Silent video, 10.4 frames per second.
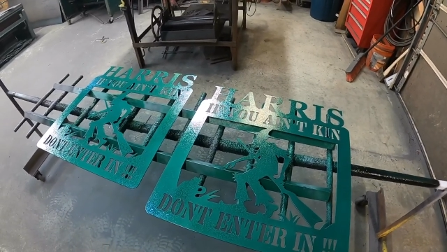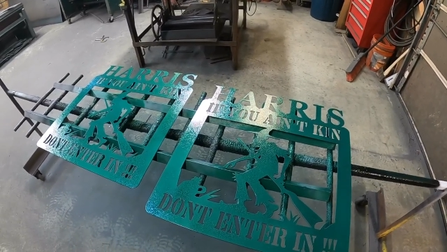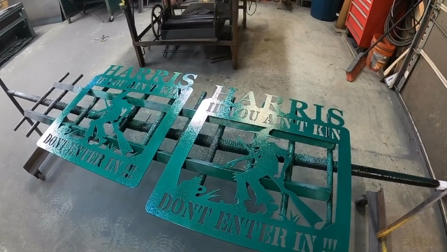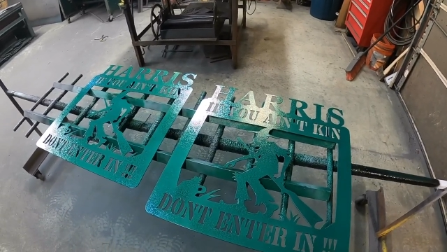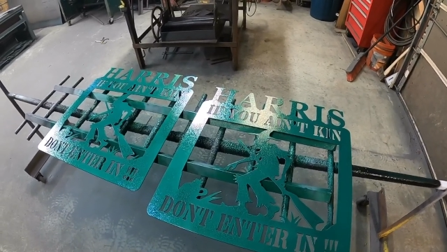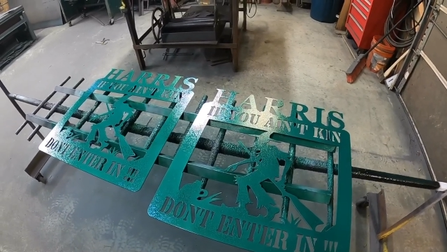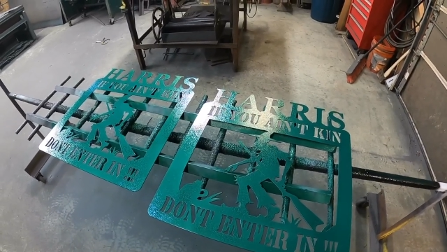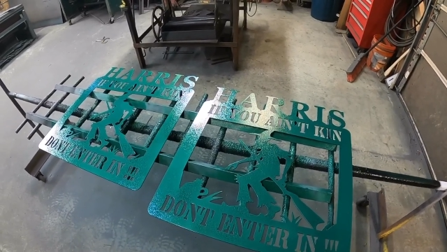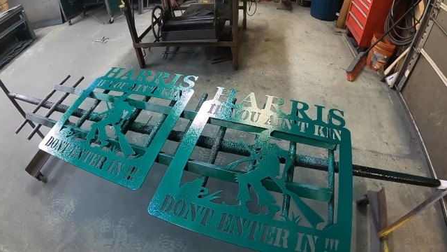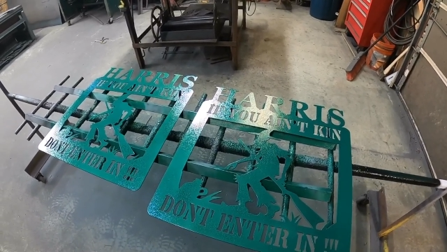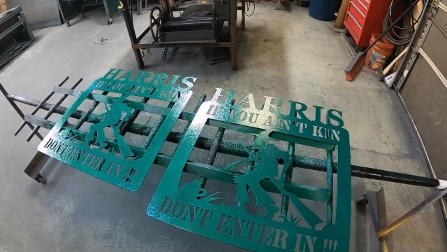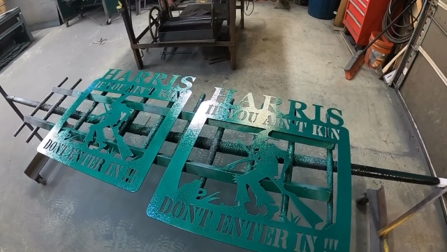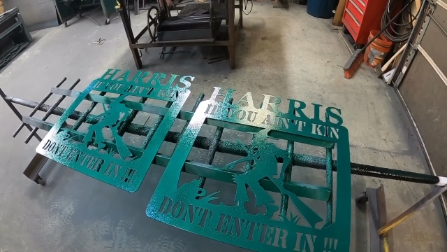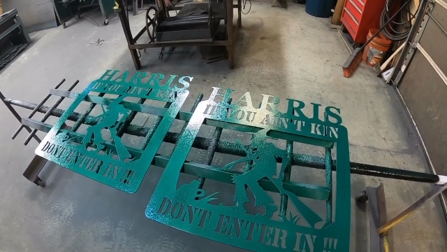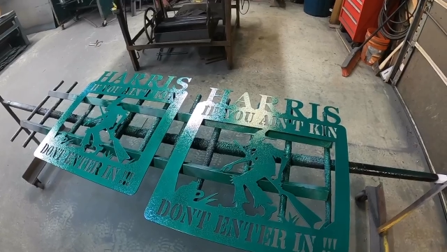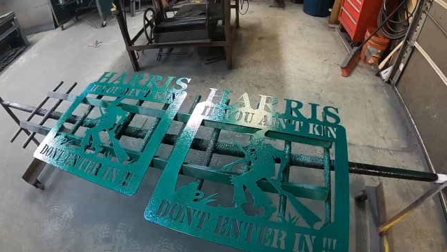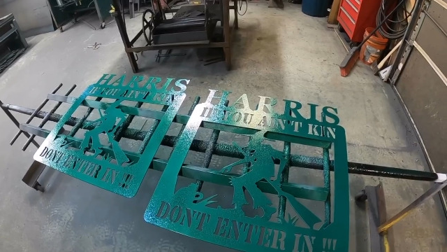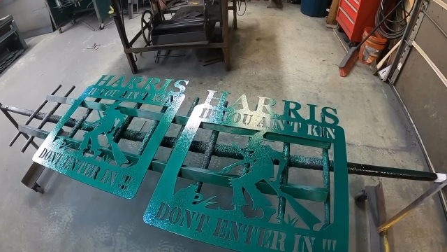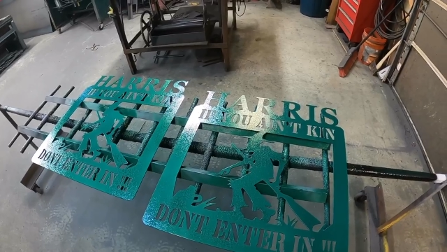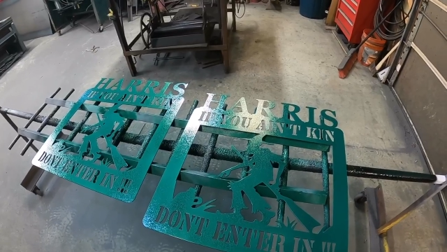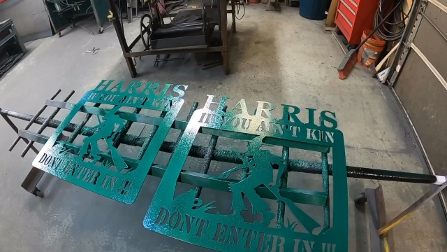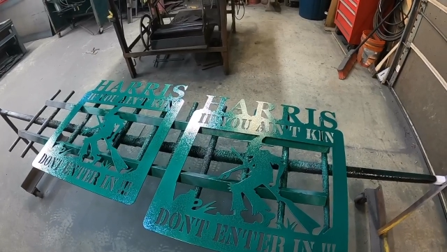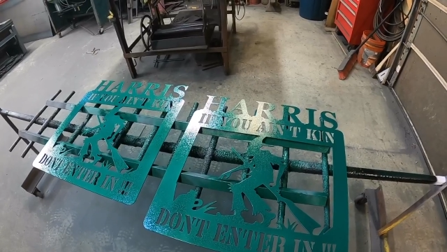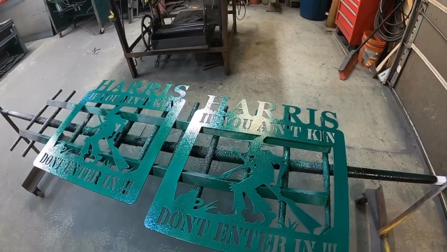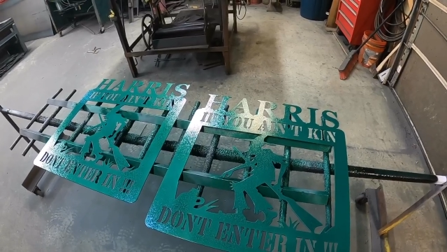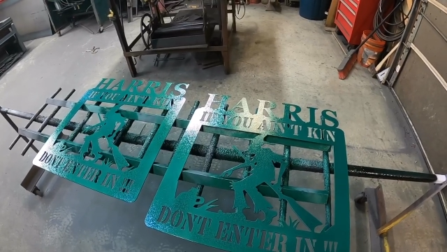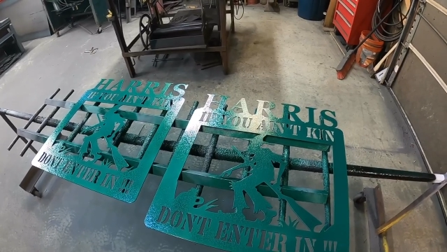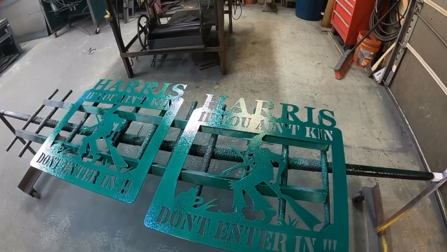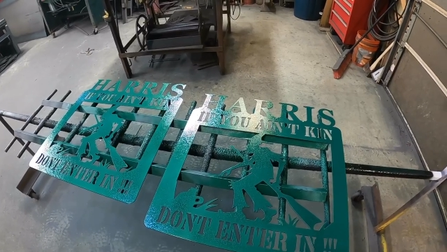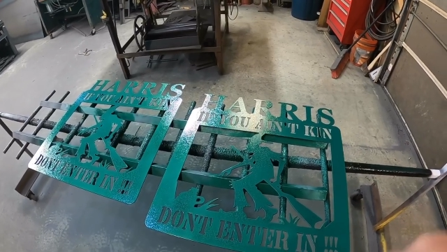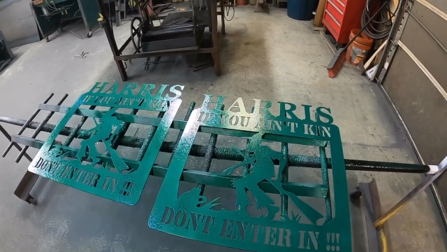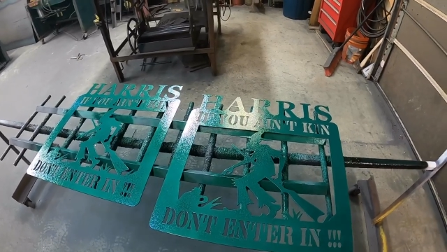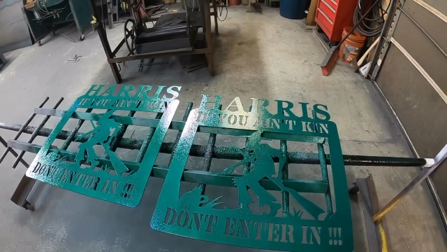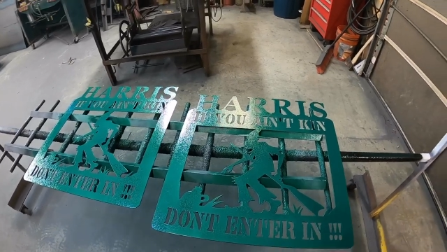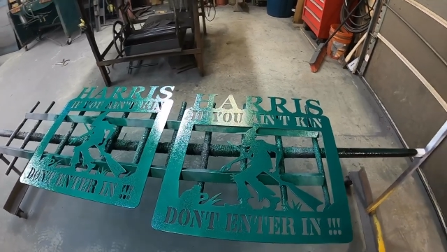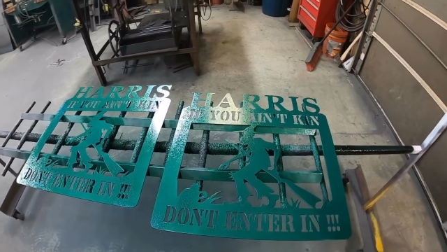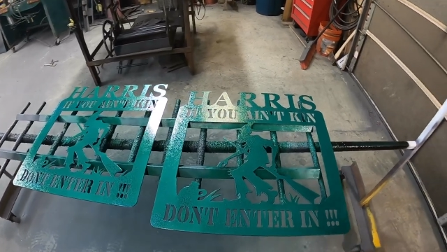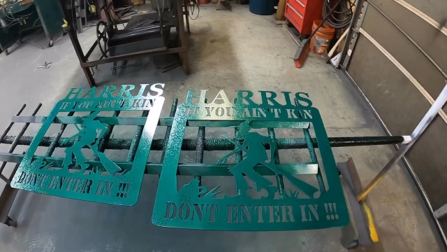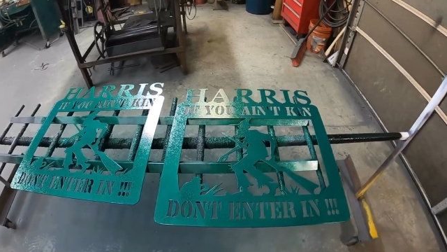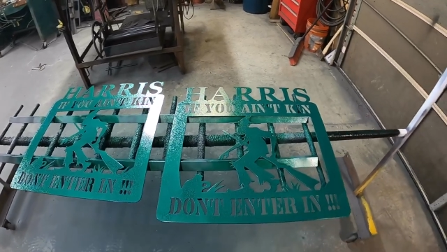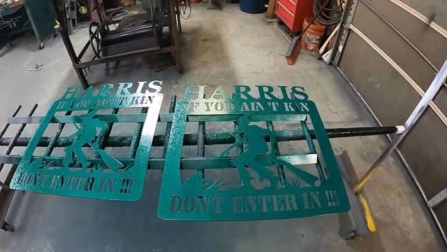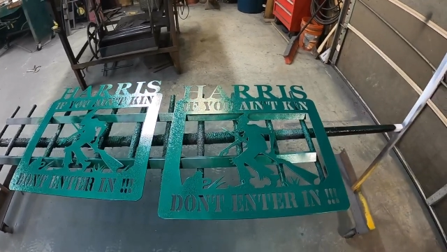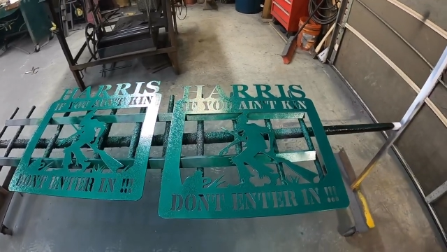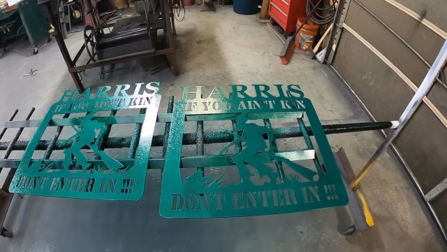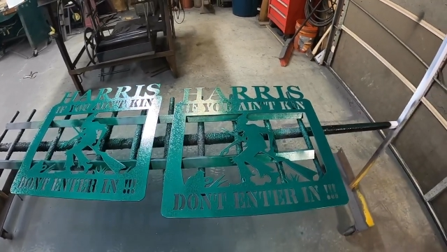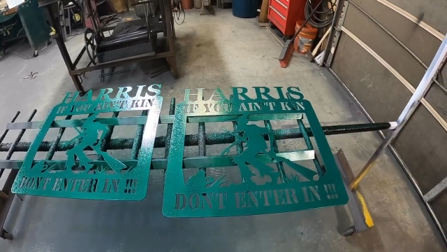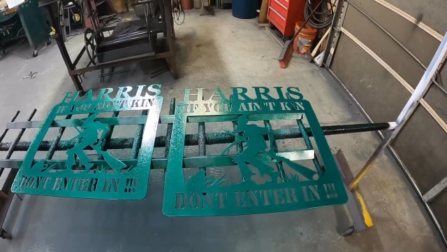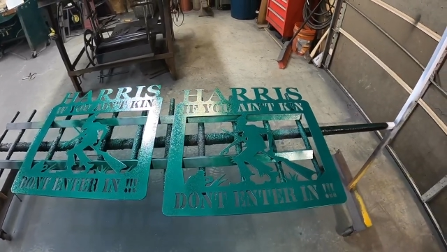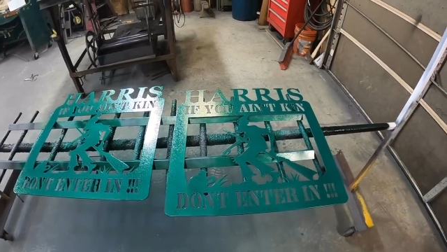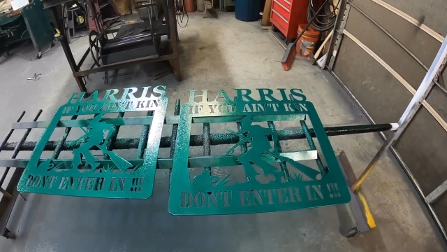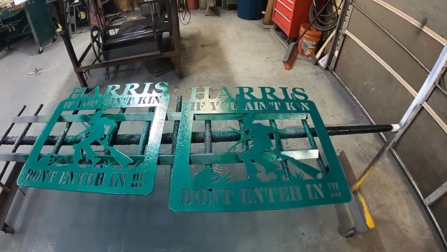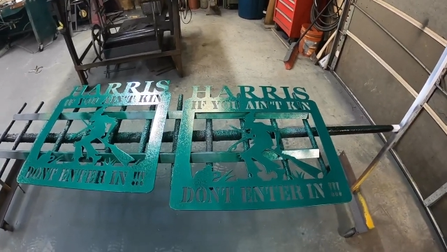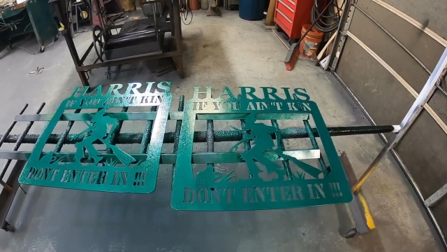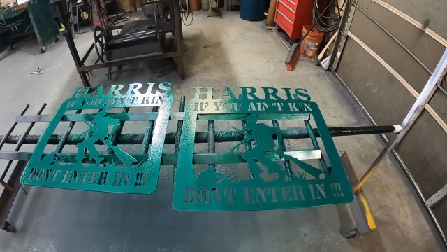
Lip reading: (no speaker visible)